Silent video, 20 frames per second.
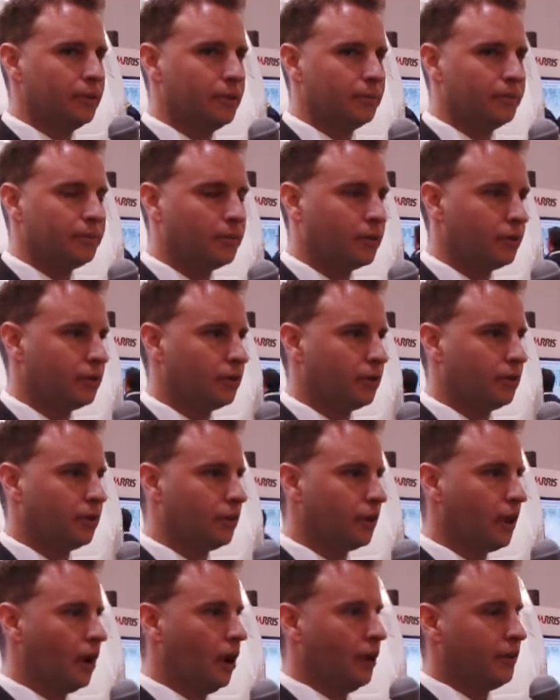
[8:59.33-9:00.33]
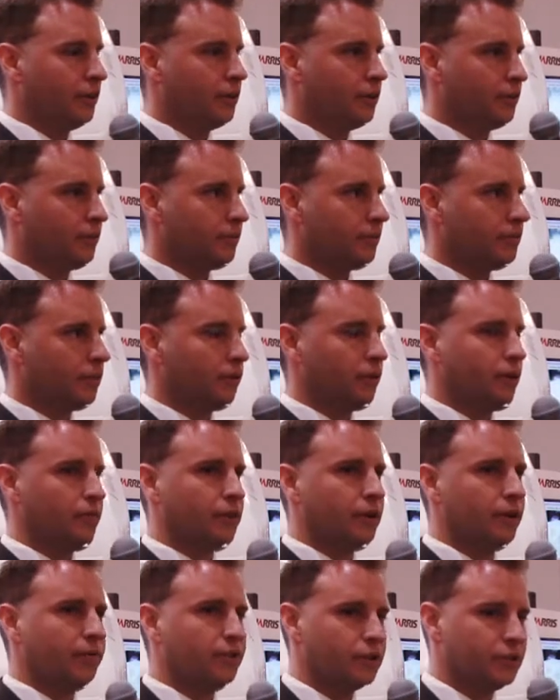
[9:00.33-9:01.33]
them further on the
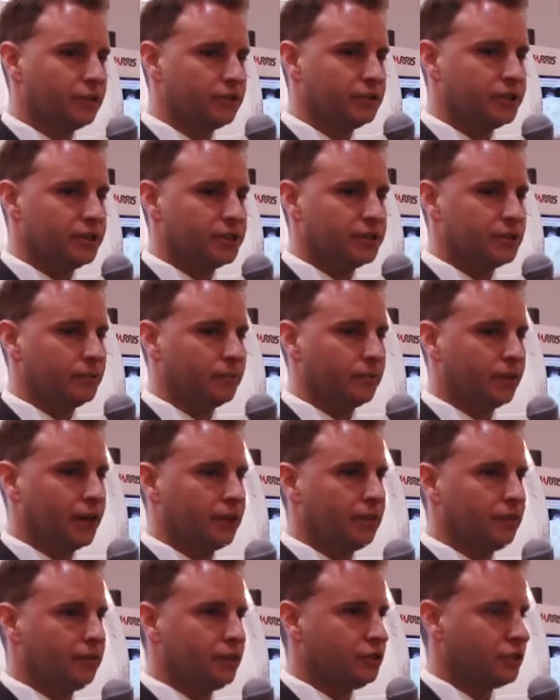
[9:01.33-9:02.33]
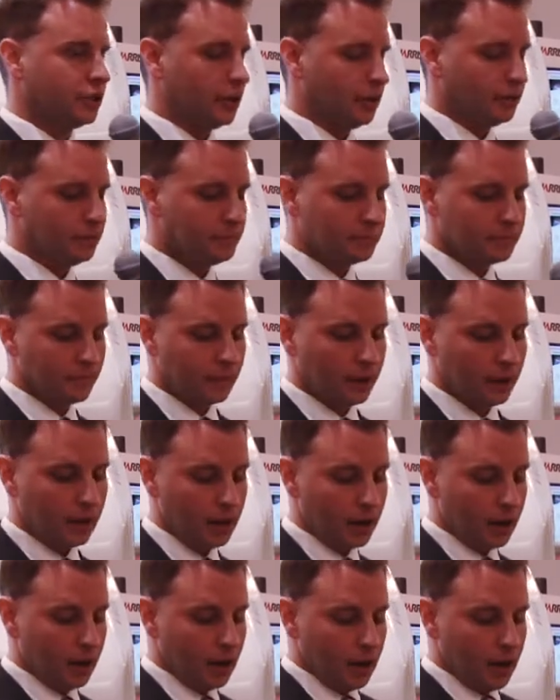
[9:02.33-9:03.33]
delivery of their new system later this year.
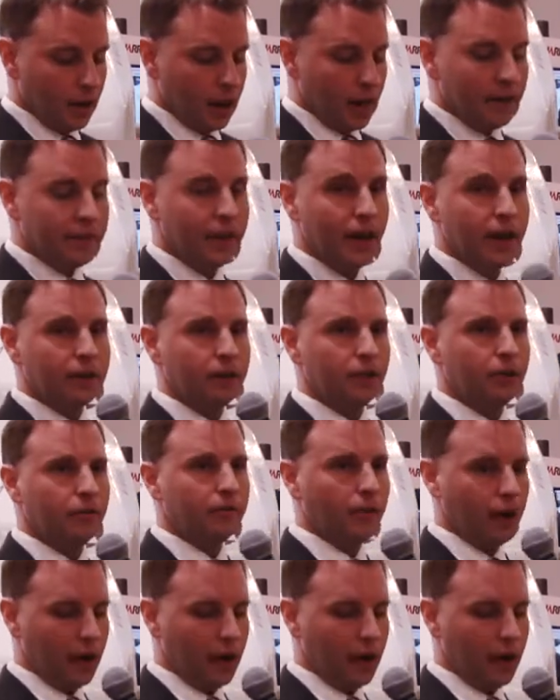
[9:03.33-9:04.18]
Thank you,